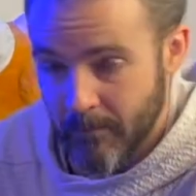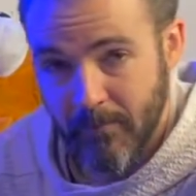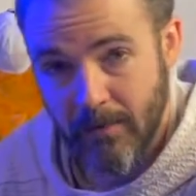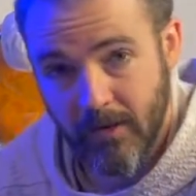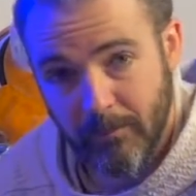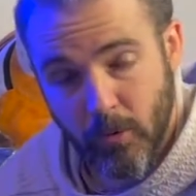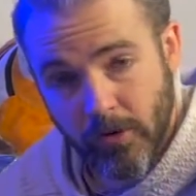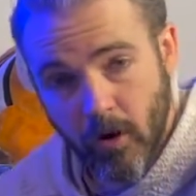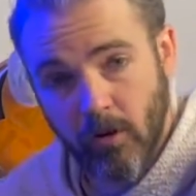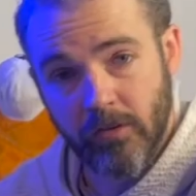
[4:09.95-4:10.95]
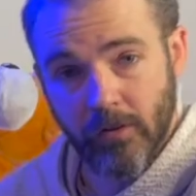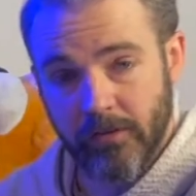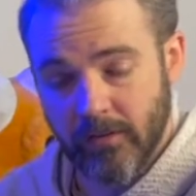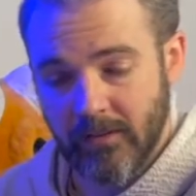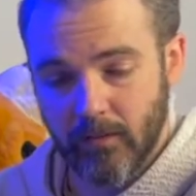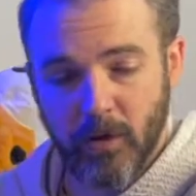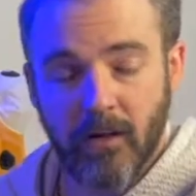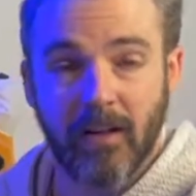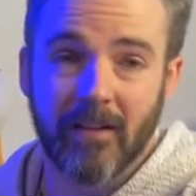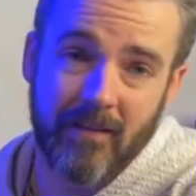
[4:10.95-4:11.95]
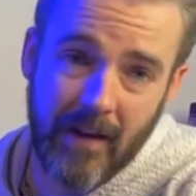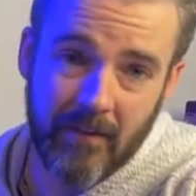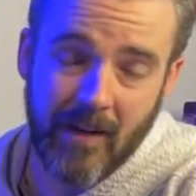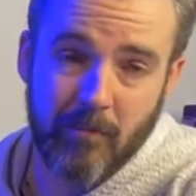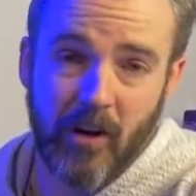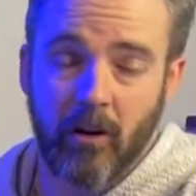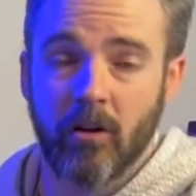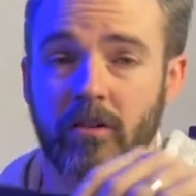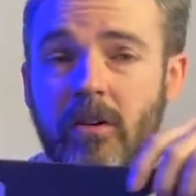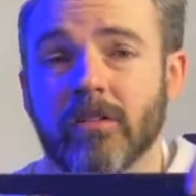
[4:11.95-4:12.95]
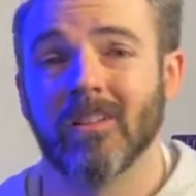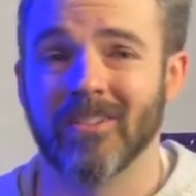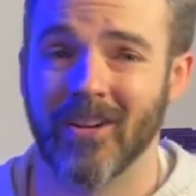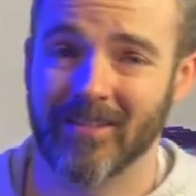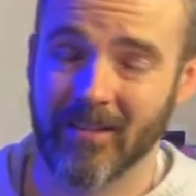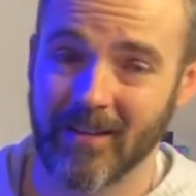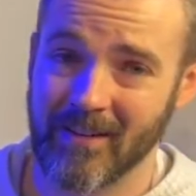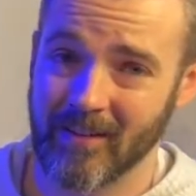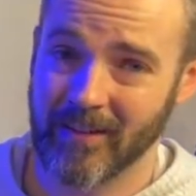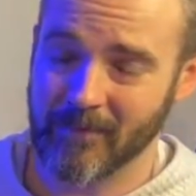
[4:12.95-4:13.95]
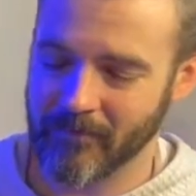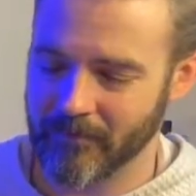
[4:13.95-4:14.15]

maybe I'd put it horizontally as well, and it stands upright horizontally just as easily.